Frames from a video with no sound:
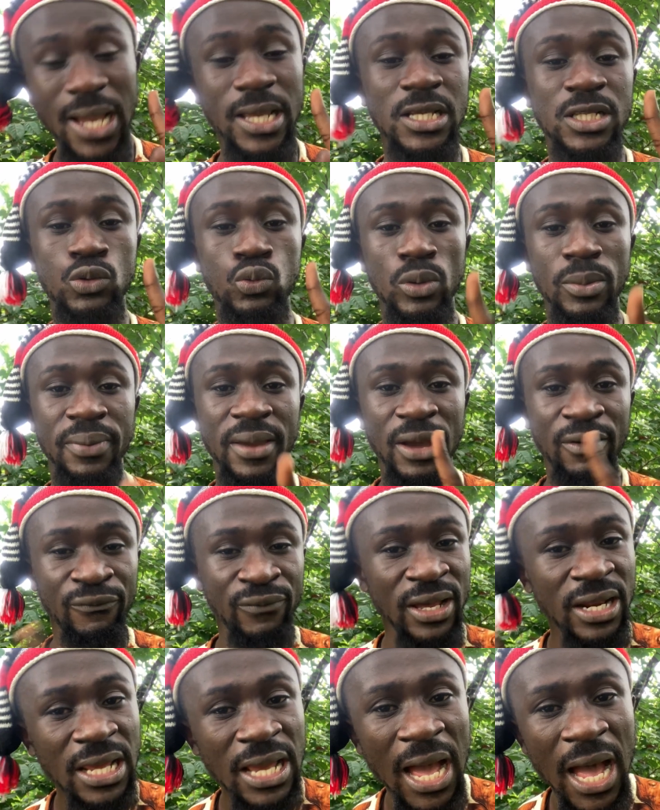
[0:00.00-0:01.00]
It will be
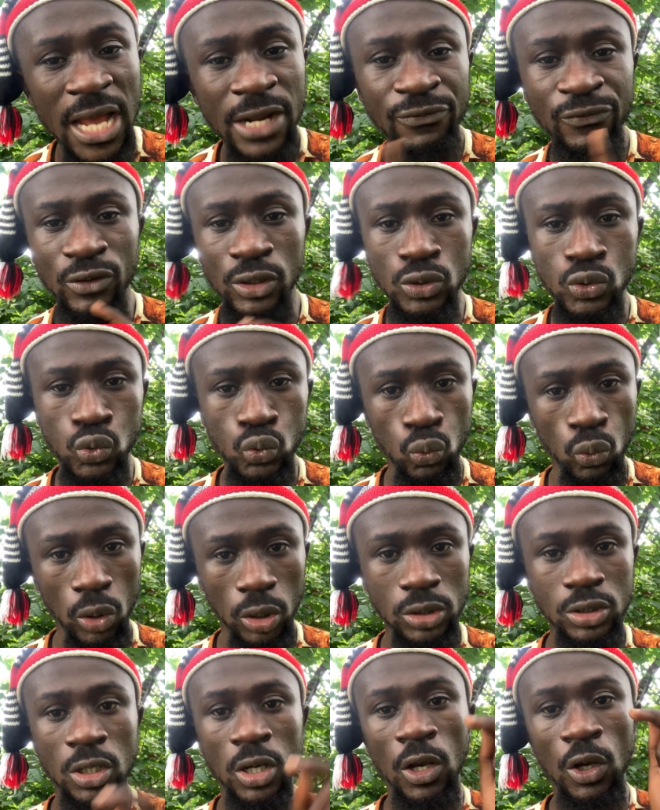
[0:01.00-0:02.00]
very hard for you to
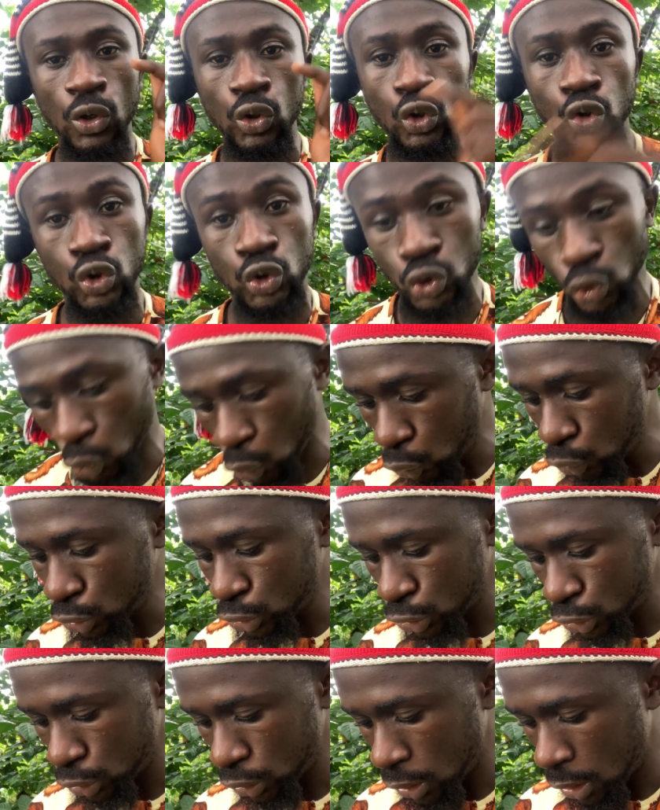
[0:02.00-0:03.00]
judge